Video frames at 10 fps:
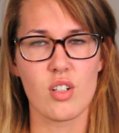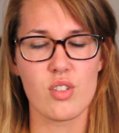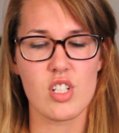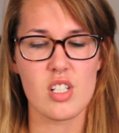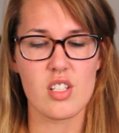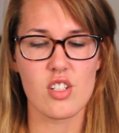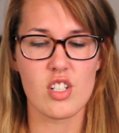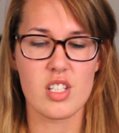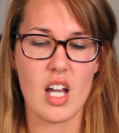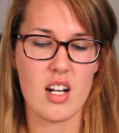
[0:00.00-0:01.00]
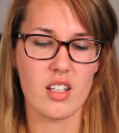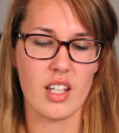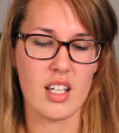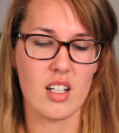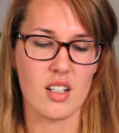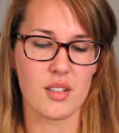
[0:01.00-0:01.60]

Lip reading: she's kind of like